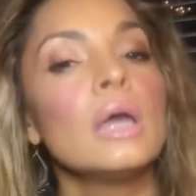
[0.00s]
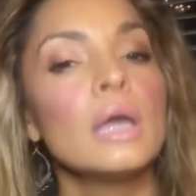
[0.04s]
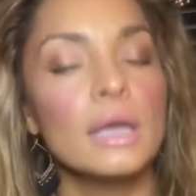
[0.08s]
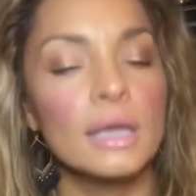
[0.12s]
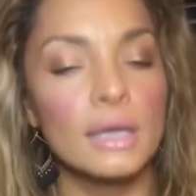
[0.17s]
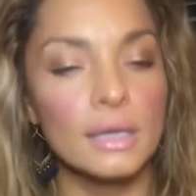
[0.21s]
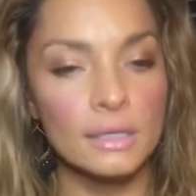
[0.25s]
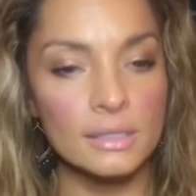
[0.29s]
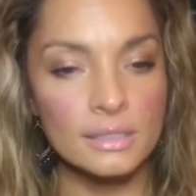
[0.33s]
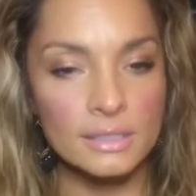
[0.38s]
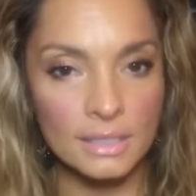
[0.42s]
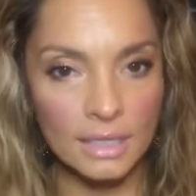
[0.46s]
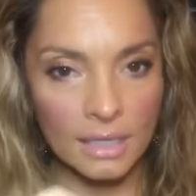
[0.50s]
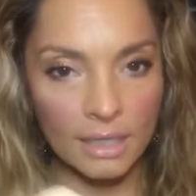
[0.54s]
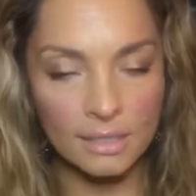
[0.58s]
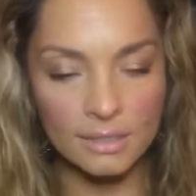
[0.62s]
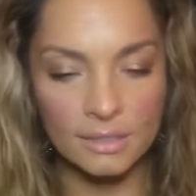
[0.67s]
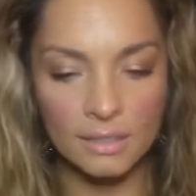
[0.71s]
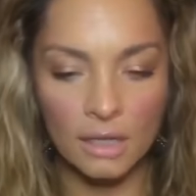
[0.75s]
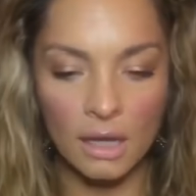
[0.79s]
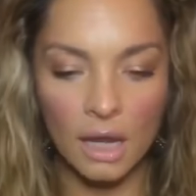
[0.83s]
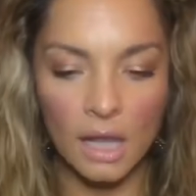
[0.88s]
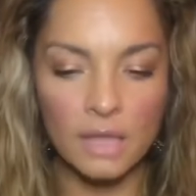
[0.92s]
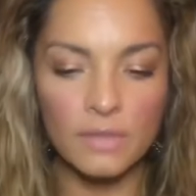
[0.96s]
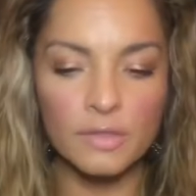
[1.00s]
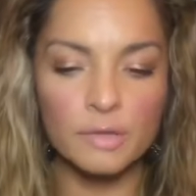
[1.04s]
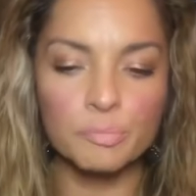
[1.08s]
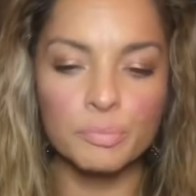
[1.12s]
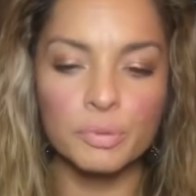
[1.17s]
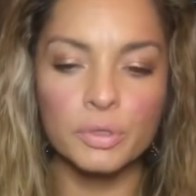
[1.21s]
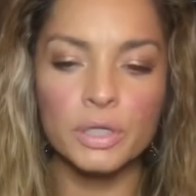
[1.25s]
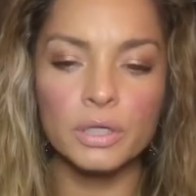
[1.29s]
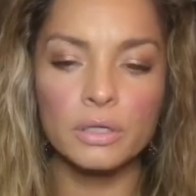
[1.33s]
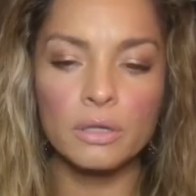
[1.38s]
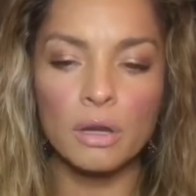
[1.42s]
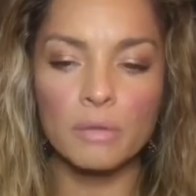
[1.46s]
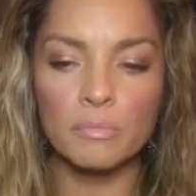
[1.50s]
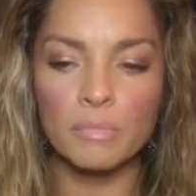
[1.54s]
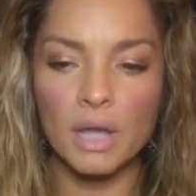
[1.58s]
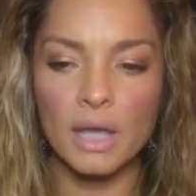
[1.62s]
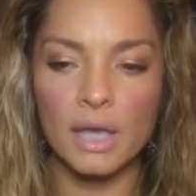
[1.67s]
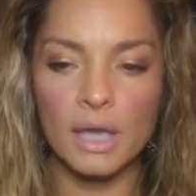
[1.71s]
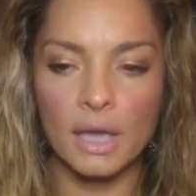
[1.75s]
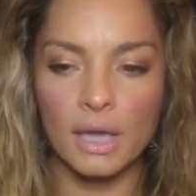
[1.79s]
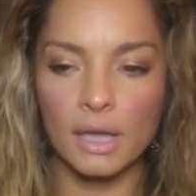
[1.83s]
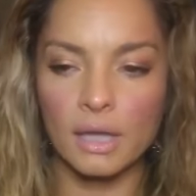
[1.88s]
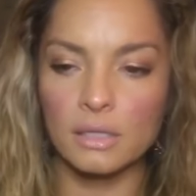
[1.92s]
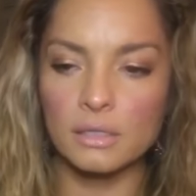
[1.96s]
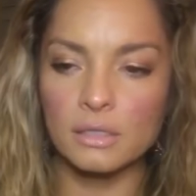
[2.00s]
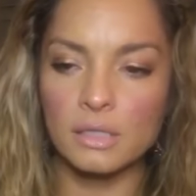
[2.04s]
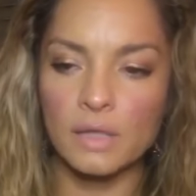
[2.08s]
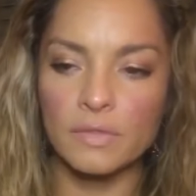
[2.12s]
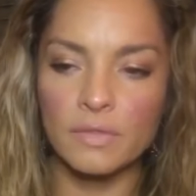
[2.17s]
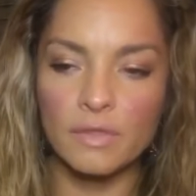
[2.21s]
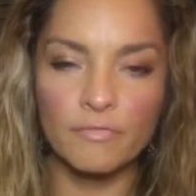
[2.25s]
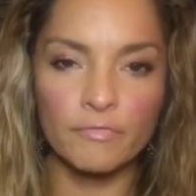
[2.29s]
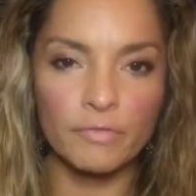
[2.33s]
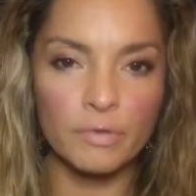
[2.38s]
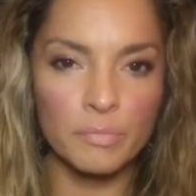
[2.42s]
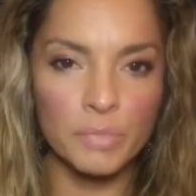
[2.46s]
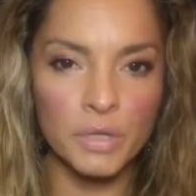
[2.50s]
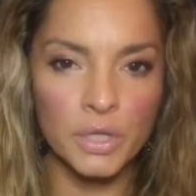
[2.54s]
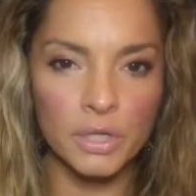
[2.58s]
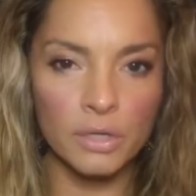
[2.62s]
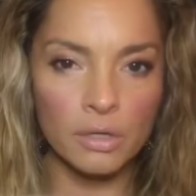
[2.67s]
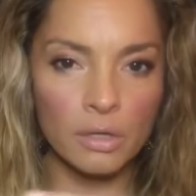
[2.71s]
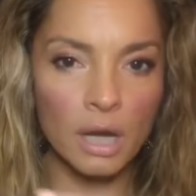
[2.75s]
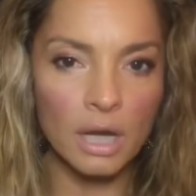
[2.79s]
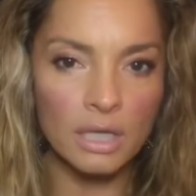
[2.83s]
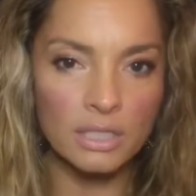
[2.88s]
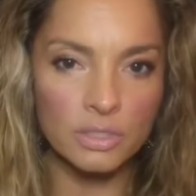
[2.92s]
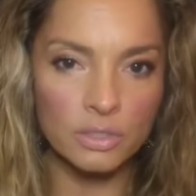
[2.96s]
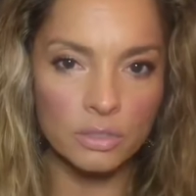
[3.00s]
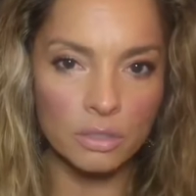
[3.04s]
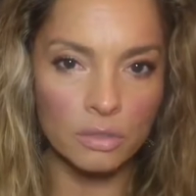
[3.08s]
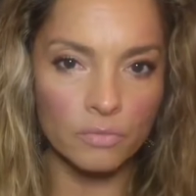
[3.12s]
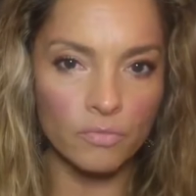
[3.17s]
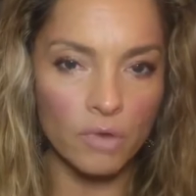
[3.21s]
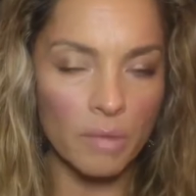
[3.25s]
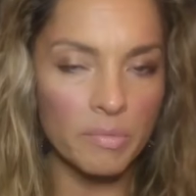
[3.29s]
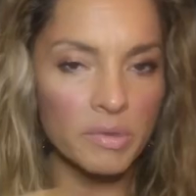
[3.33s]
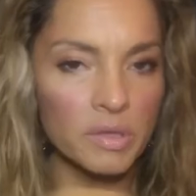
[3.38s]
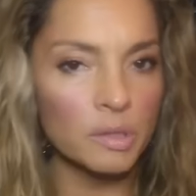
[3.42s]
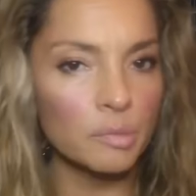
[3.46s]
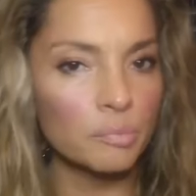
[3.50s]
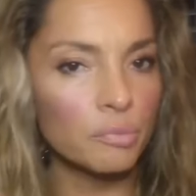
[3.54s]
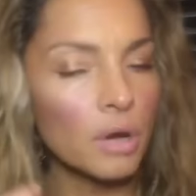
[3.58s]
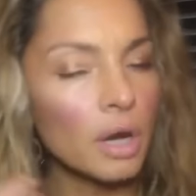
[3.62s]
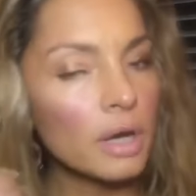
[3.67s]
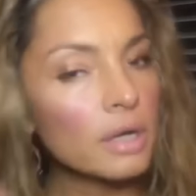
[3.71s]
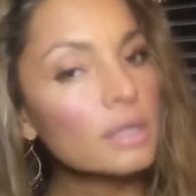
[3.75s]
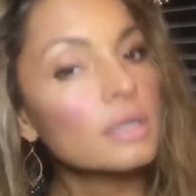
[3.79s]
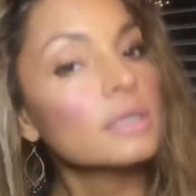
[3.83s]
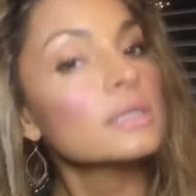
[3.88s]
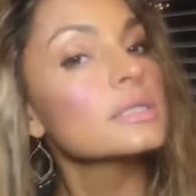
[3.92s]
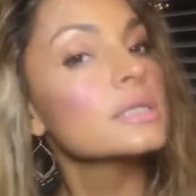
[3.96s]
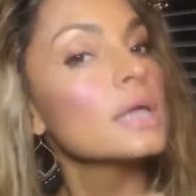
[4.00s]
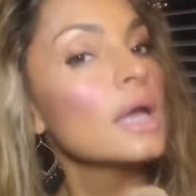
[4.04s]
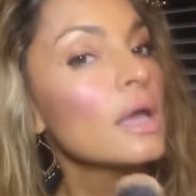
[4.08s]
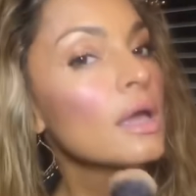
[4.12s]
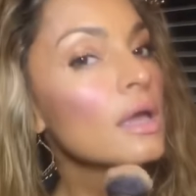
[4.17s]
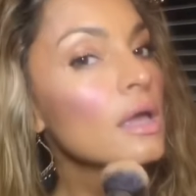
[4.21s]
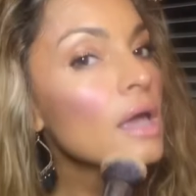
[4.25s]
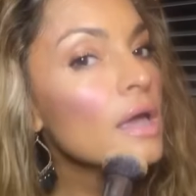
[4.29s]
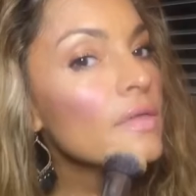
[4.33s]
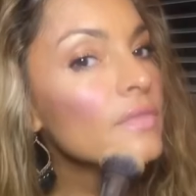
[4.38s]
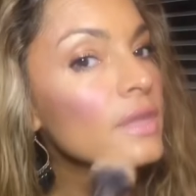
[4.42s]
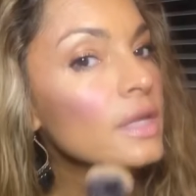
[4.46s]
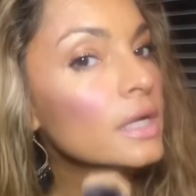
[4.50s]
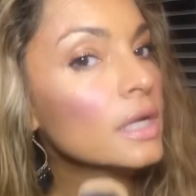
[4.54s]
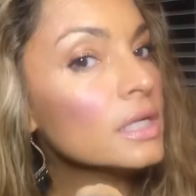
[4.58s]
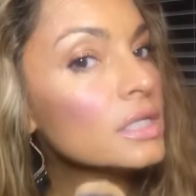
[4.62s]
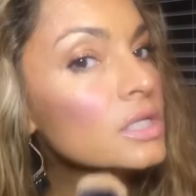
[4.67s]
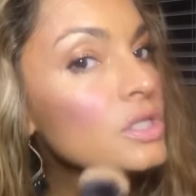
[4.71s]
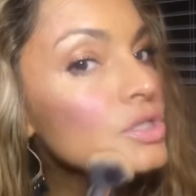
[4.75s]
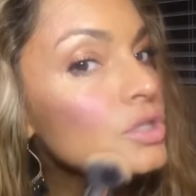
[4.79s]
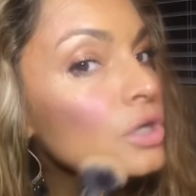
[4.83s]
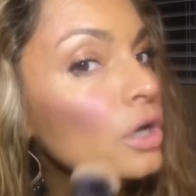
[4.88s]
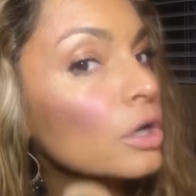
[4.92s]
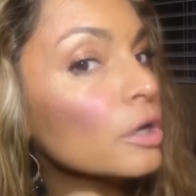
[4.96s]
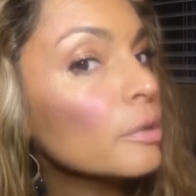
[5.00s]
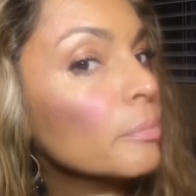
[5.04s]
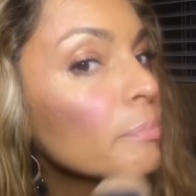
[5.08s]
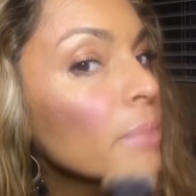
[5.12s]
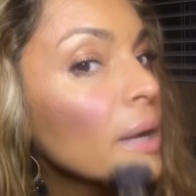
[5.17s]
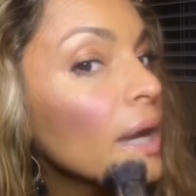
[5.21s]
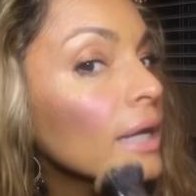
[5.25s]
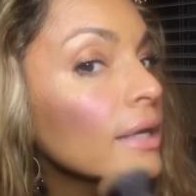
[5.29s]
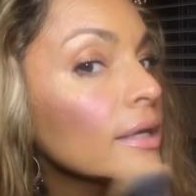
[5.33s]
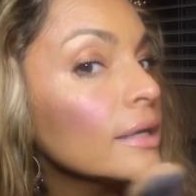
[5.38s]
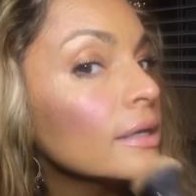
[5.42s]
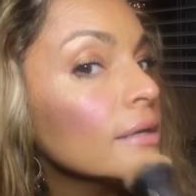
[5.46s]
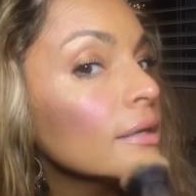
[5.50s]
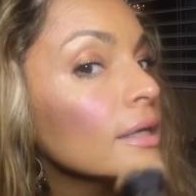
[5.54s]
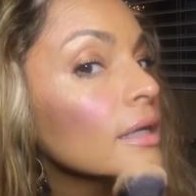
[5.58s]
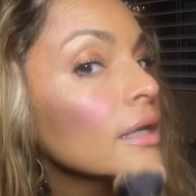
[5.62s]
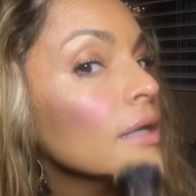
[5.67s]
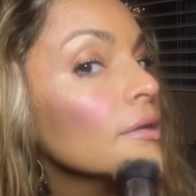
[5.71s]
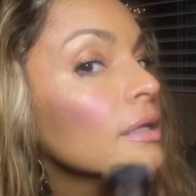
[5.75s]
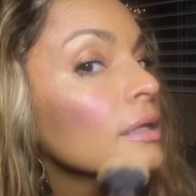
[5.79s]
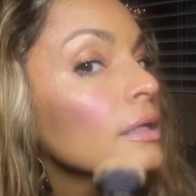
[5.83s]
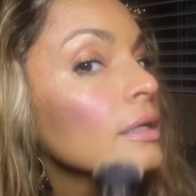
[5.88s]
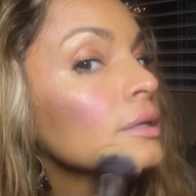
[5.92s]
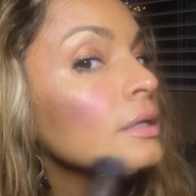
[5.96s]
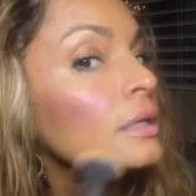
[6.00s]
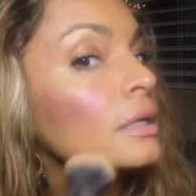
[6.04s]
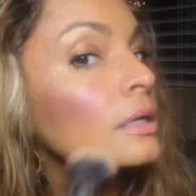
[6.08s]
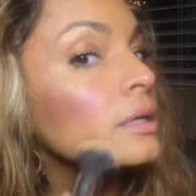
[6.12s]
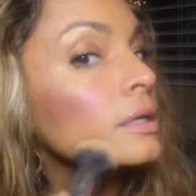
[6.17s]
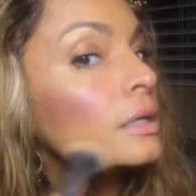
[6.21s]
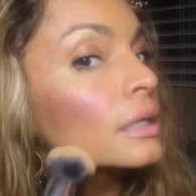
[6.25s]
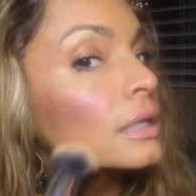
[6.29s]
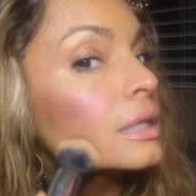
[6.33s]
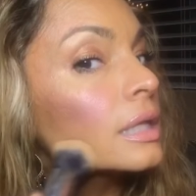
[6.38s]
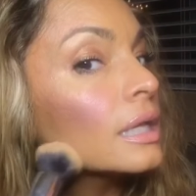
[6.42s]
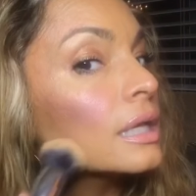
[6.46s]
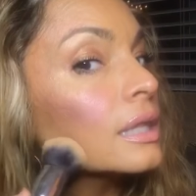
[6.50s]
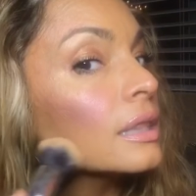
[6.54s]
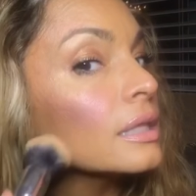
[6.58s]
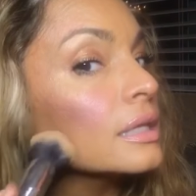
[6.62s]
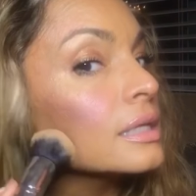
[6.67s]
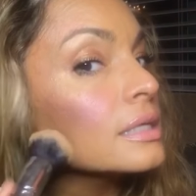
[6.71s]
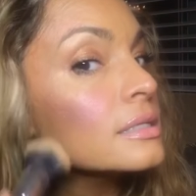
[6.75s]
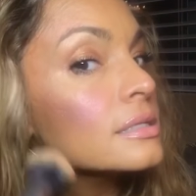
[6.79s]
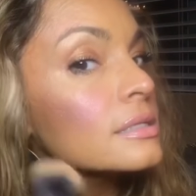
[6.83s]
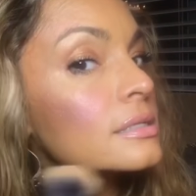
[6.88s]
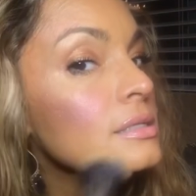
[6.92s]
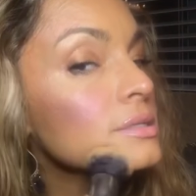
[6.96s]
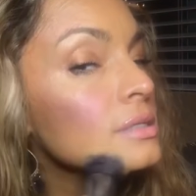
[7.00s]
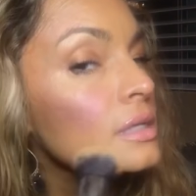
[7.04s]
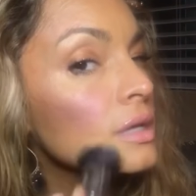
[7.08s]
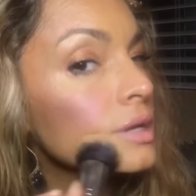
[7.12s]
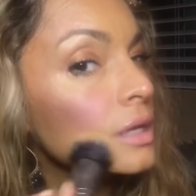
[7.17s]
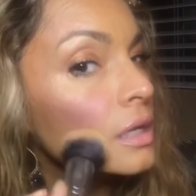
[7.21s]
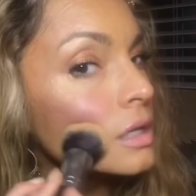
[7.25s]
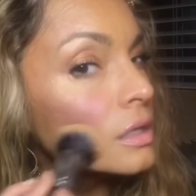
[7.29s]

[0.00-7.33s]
is, like I said, I either put it on my hand and then from here I start grabbing the product and then I start packing it in like this